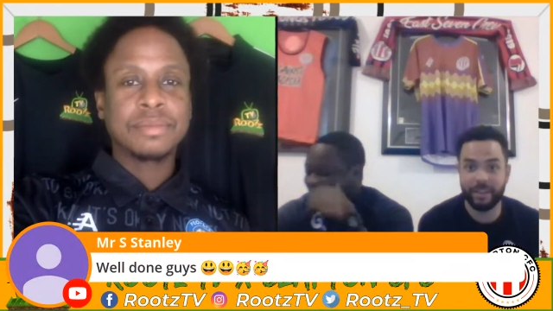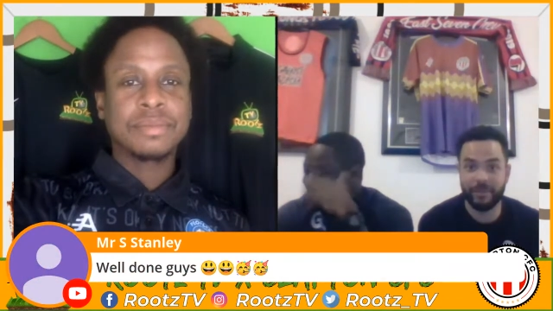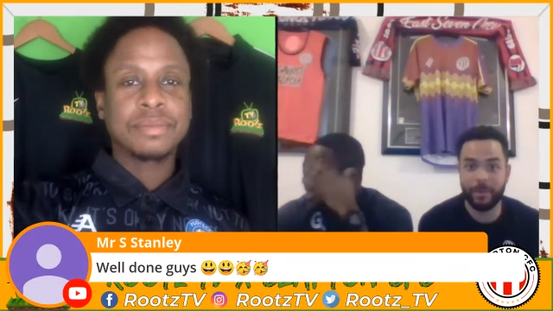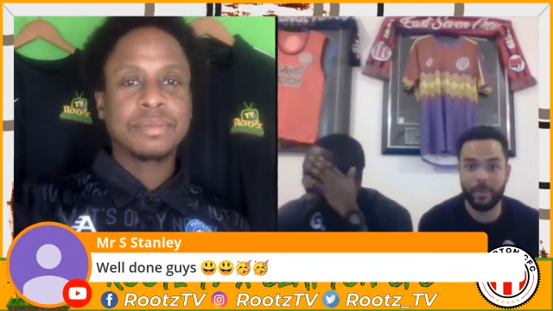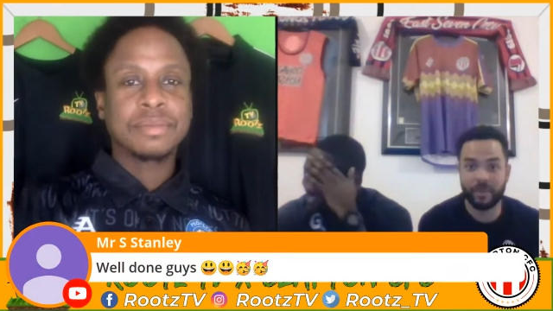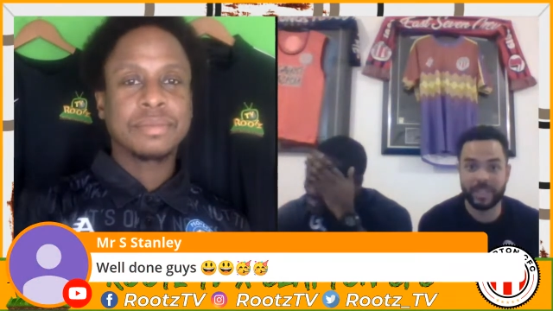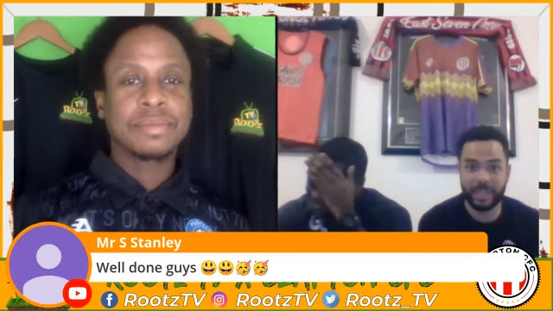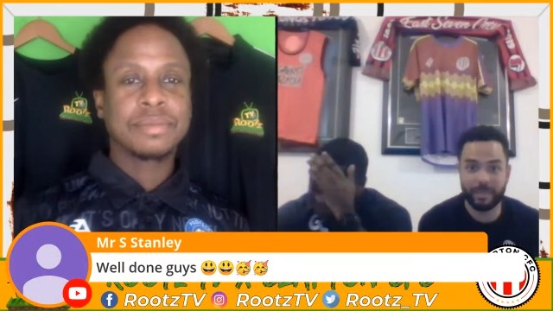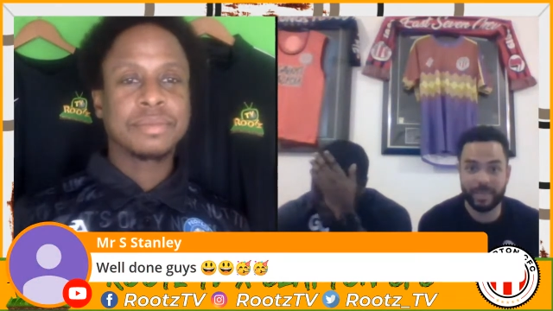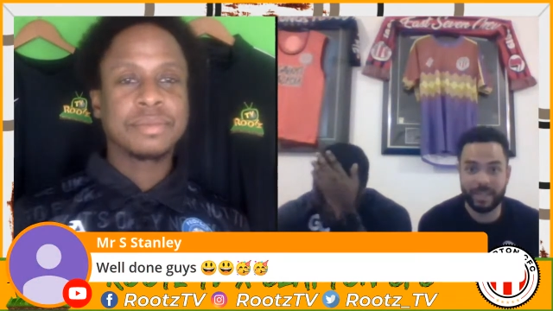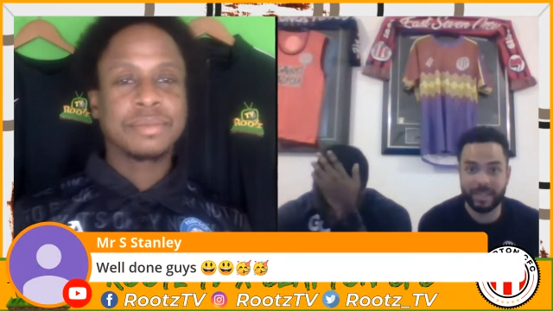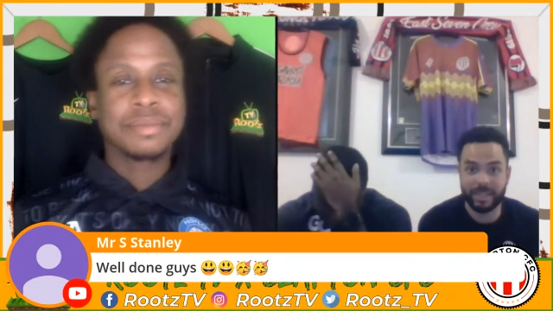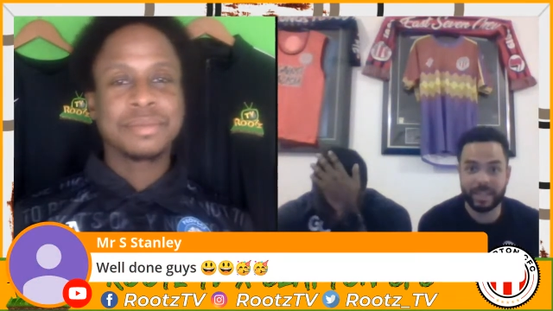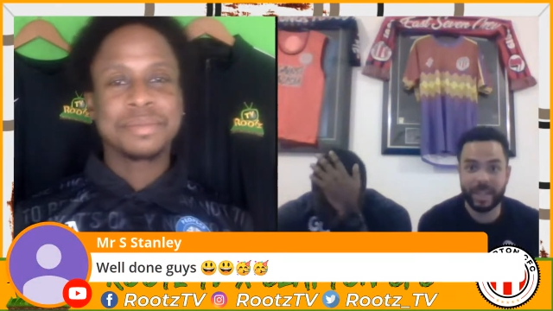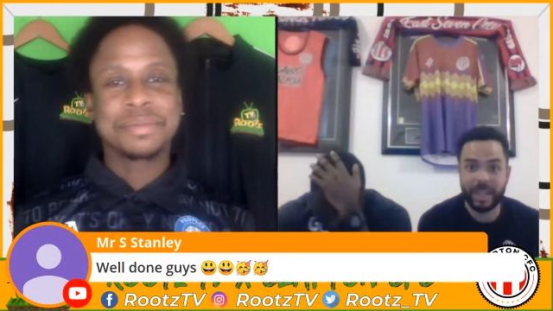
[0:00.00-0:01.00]
Speaker 1: uh, football team
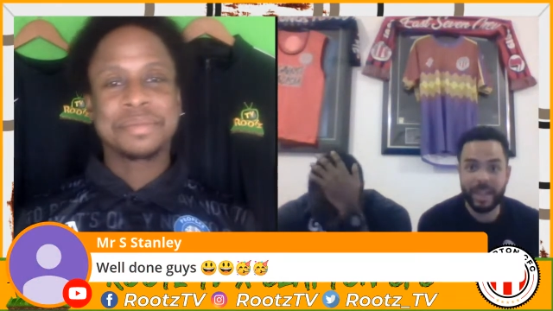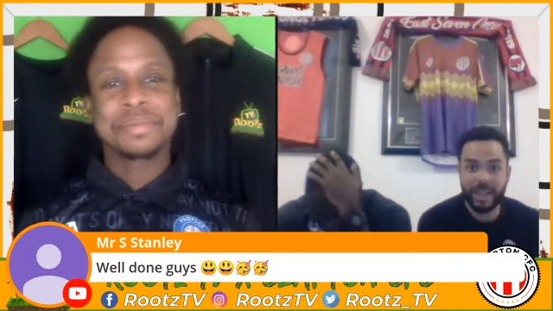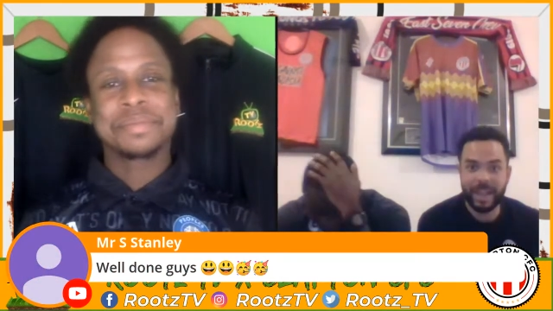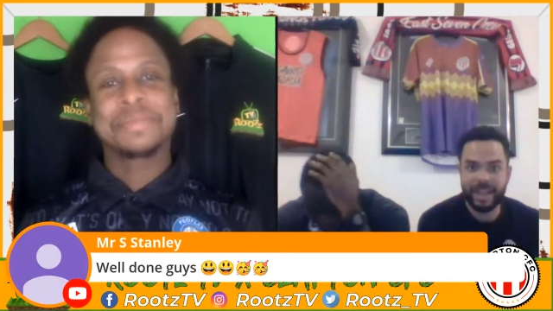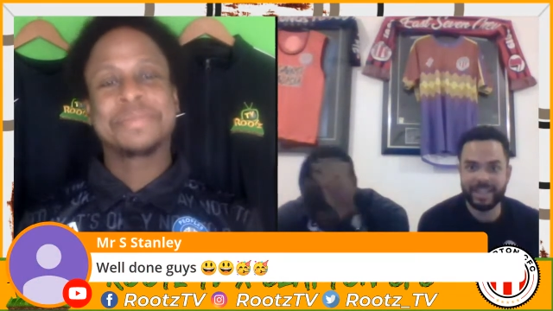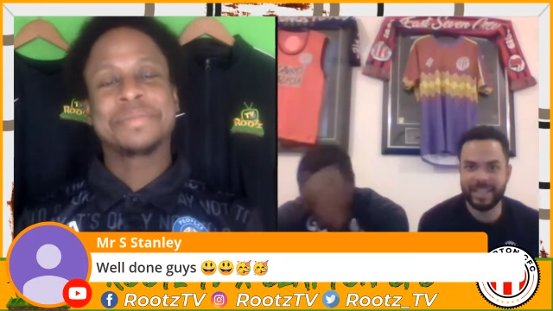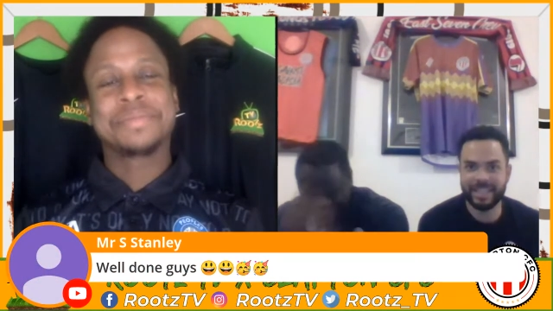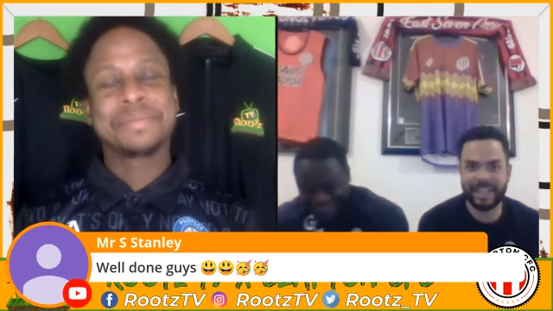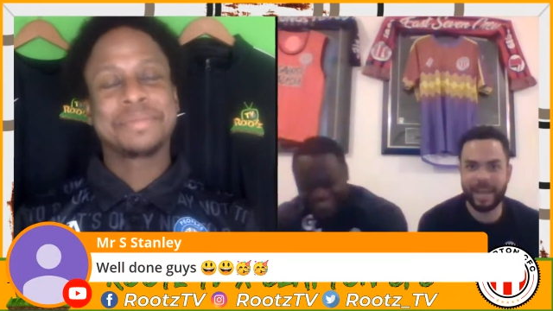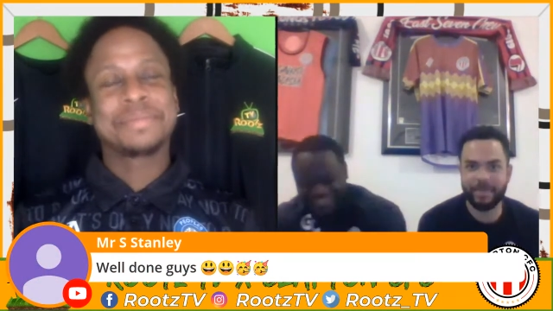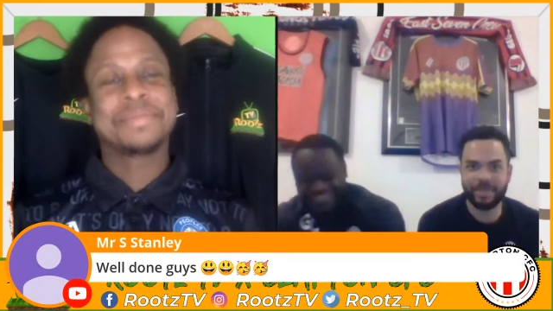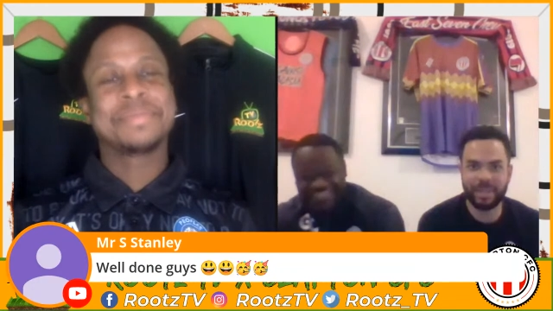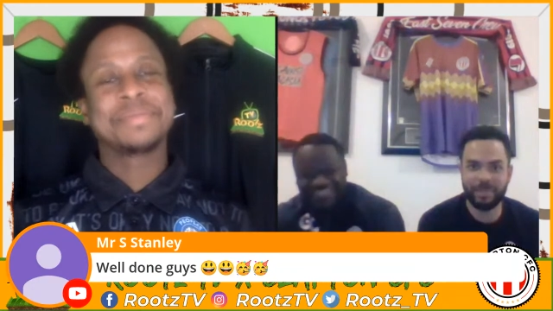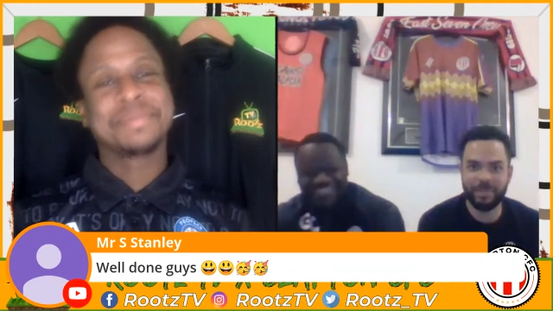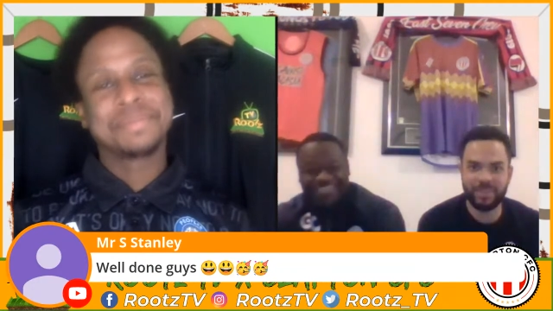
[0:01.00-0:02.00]
is, it says Clapton